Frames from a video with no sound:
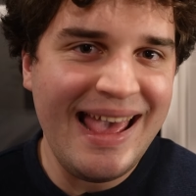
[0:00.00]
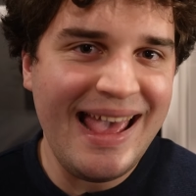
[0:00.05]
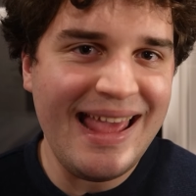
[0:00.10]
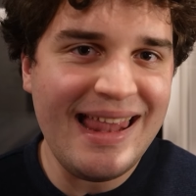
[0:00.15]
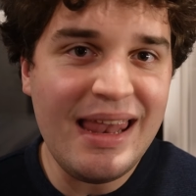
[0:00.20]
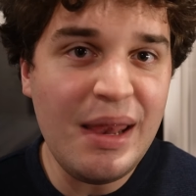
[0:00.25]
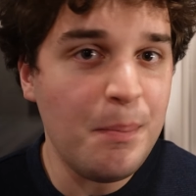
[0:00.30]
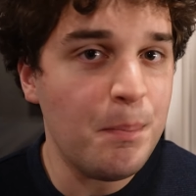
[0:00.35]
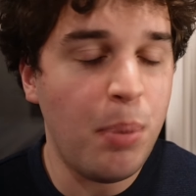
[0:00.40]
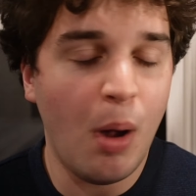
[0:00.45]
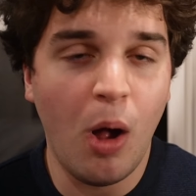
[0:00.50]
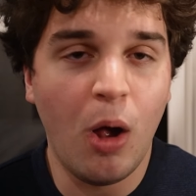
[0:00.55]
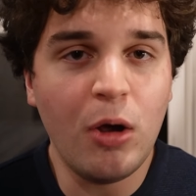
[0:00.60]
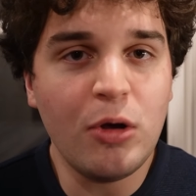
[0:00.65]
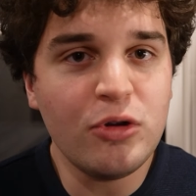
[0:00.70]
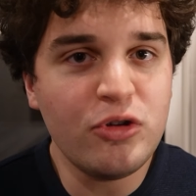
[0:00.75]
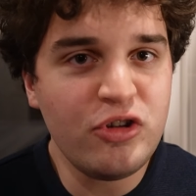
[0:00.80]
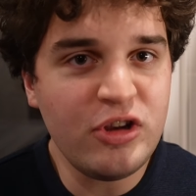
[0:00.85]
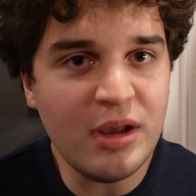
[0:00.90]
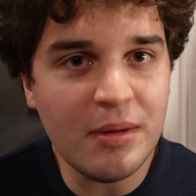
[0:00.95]
and then
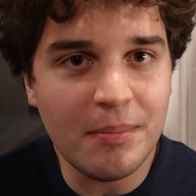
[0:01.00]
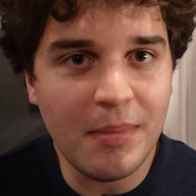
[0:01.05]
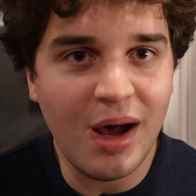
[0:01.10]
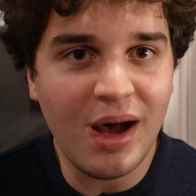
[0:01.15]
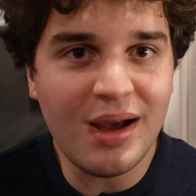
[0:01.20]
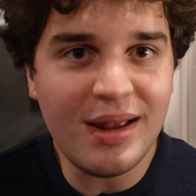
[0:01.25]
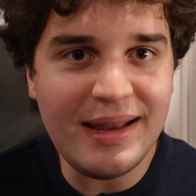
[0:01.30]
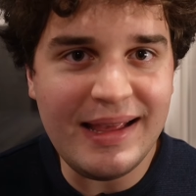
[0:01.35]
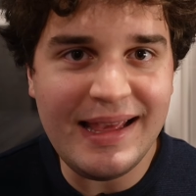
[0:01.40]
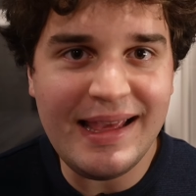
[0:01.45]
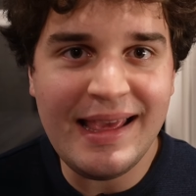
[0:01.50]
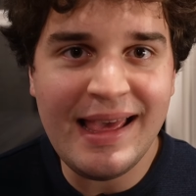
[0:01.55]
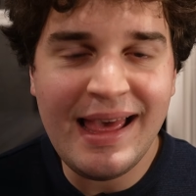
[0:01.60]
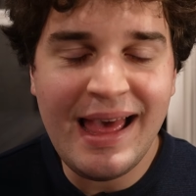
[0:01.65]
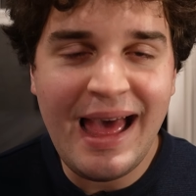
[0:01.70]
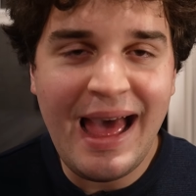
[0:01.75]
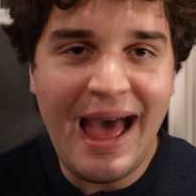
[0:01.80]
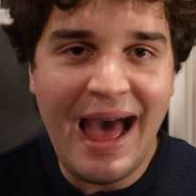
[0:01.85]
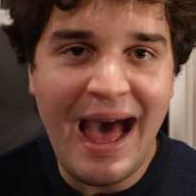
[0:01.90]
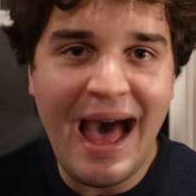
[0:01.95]
Paul Giamatti
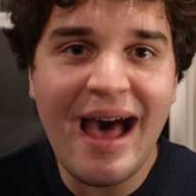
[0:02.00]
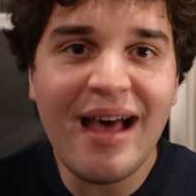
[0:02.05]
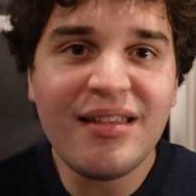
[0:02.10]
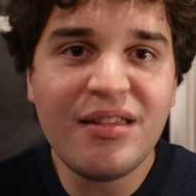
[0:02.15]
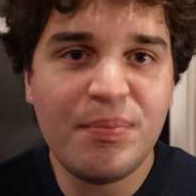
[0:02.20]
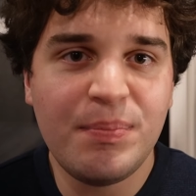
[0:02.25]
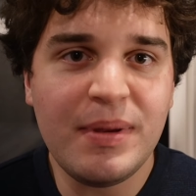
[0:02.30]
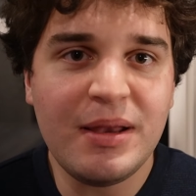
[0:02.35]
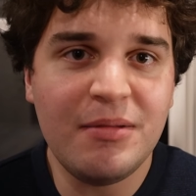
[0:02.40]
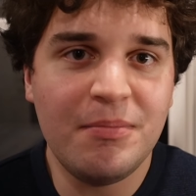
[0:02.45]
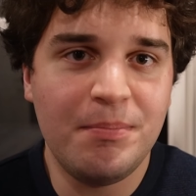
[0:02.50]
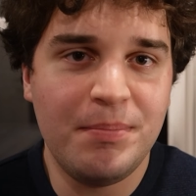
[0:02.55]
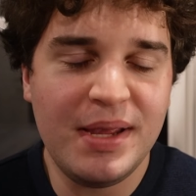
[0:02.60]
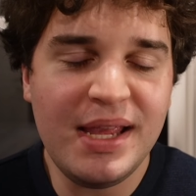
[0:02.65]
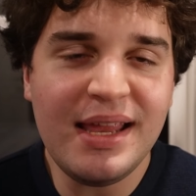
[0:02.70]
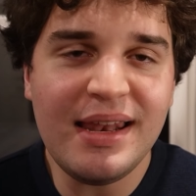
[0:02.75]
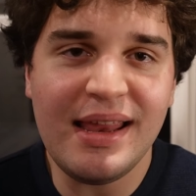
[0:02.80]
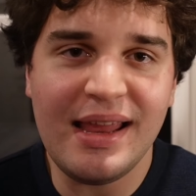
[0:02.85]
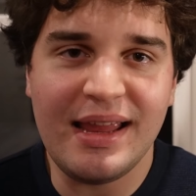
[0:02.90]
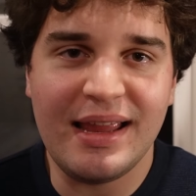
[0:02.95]
has been
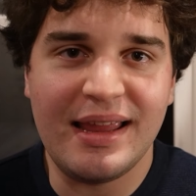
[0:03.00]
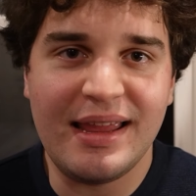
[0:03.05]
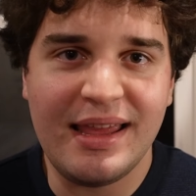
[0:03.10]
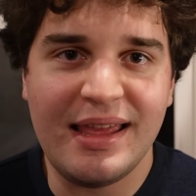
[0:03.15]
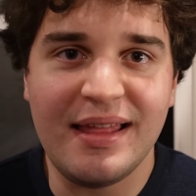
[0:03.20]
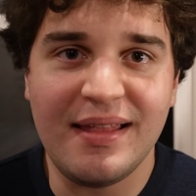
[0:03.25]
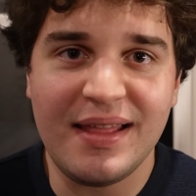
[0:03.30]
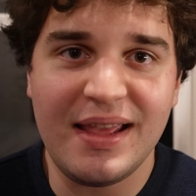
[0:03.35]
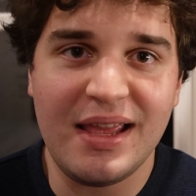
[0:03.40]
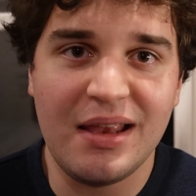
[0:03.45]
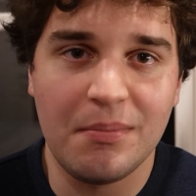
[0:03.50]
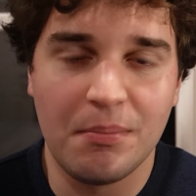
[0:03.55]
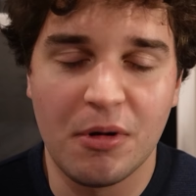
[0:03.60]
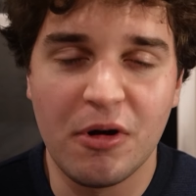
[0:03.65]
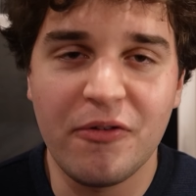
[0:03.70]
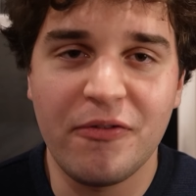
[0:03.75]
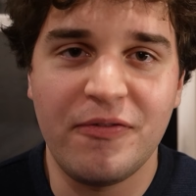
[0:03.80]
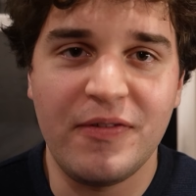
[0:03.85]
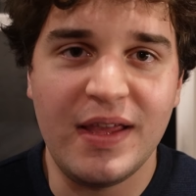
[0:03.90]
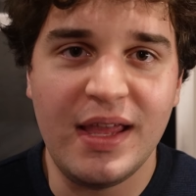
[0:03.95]
beating Cillian
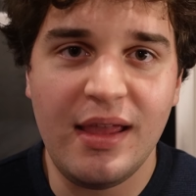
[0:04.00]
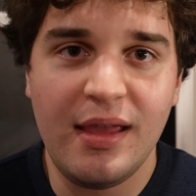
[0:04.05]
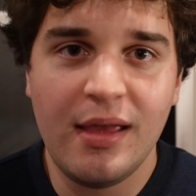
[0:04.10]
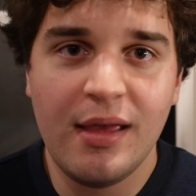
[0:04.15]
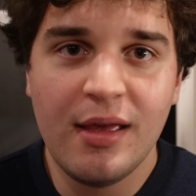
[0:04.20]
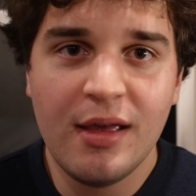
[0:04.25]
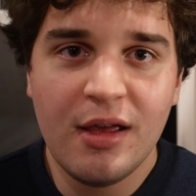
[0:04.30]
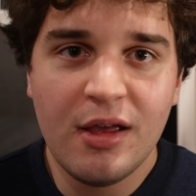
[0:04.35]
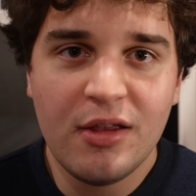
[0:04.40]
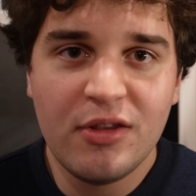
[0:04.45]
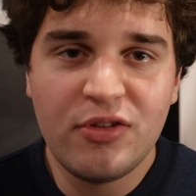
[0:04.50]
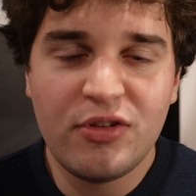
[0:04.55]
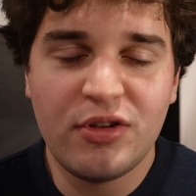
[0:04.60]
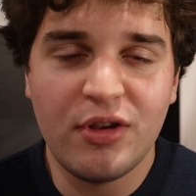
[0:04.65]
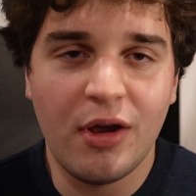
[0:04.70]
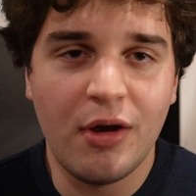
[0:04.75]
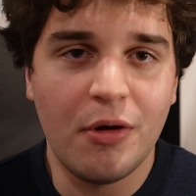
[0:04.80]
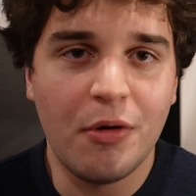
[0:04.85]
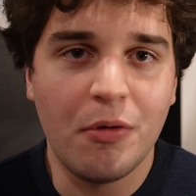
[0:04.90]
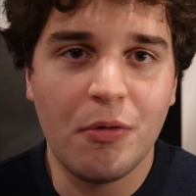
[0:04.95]
Murphy.
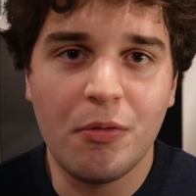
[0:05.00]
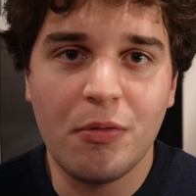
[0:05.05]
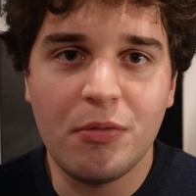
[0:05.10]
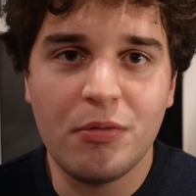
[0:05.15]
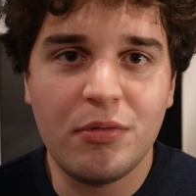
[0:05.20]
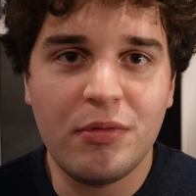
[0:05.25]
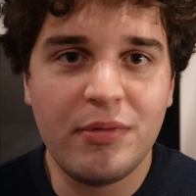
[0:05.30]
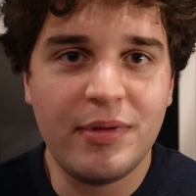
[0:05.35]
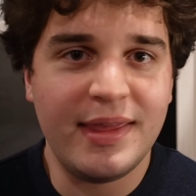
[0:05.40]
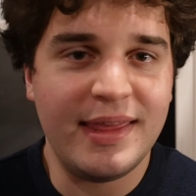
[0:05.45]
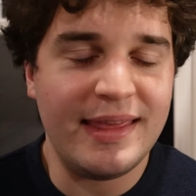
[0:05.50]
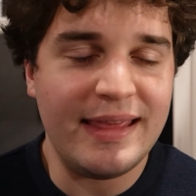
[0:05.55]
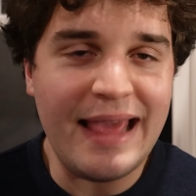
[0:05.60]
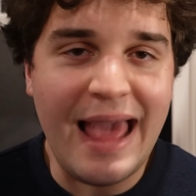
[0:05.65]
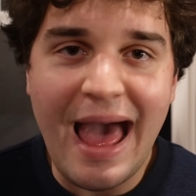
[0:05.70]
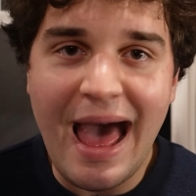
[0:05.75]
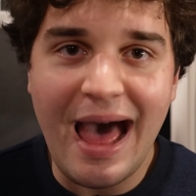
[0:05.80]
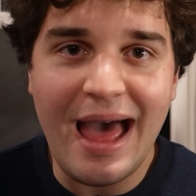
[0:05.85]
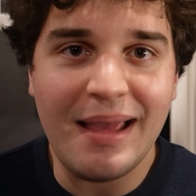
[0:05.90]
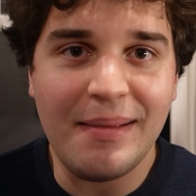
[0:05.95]
So,
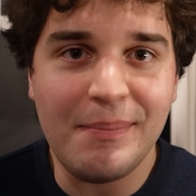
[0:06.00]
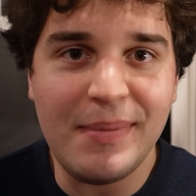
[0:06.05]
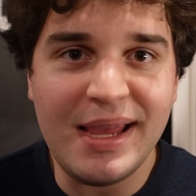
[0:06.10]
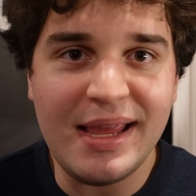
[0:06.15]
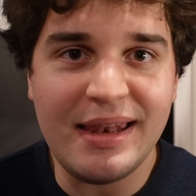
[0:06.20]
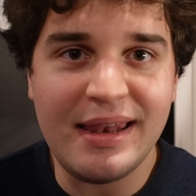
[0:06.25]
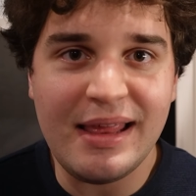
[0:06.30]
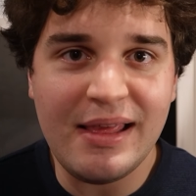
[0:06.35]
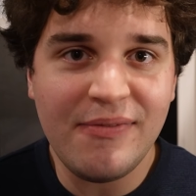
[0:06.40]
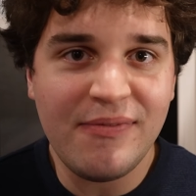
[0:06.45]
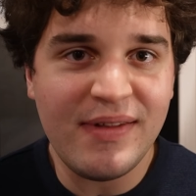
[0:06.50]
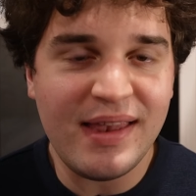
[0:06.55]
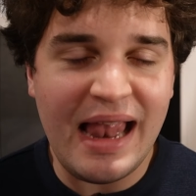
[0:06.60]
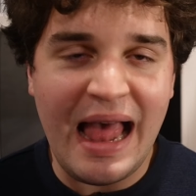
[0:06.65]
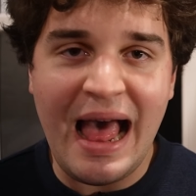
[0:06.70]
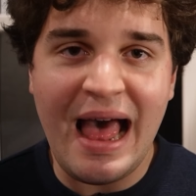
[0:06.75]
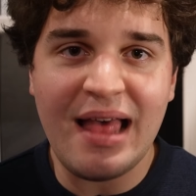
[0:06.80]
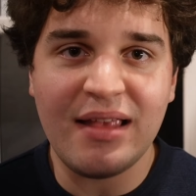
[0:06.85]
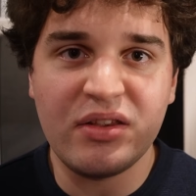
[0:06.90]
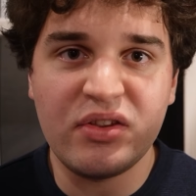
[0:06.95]
yeah, I mean, if it
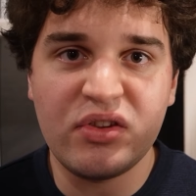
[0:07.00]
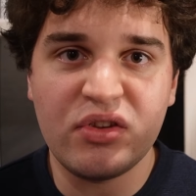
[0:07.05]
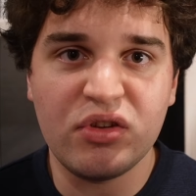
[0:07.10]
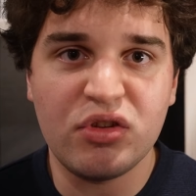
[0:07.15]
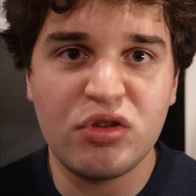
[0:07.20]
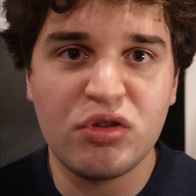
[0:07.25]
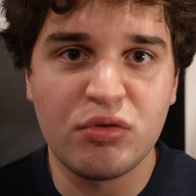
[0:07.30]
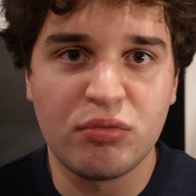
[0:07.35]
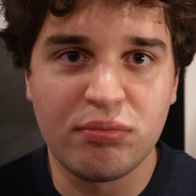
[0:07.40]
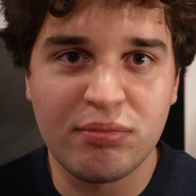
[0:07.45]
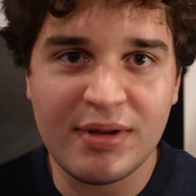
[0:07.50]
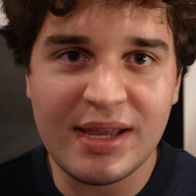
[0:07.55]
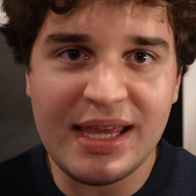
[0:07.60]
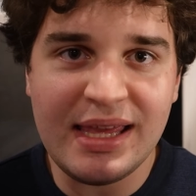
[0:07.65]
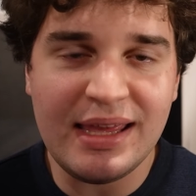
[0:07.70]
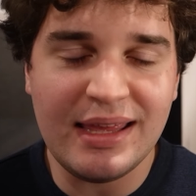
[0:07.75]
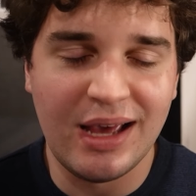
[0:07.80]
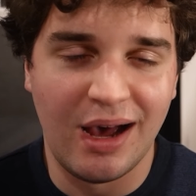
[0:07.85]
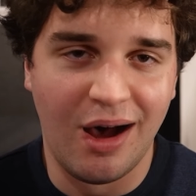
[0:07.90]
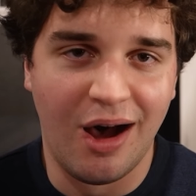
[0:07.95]
has
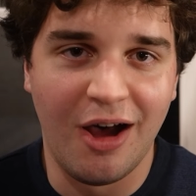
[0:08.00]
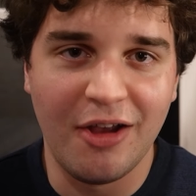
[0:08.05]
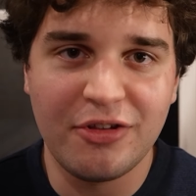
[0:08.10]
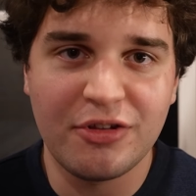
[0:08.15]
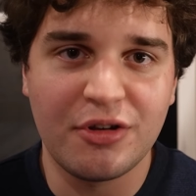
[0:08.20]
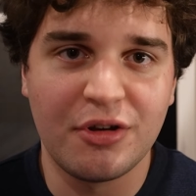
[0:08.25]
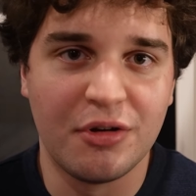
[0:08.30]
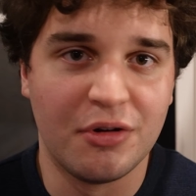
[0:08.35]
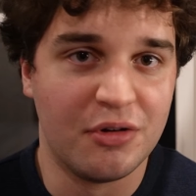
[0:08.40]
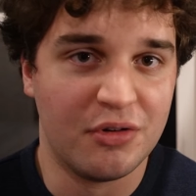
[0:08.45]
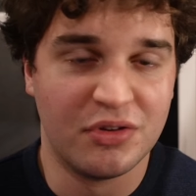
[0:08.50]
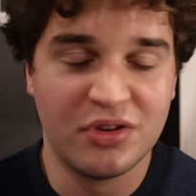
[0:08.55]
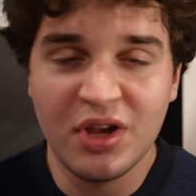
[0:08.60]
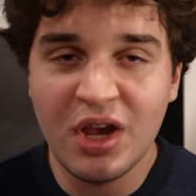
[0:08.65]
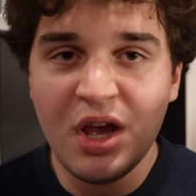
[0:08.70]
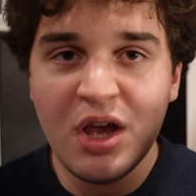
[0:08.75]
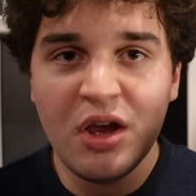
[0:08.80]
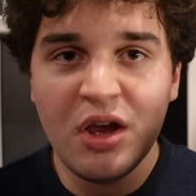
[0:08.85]
three Oscars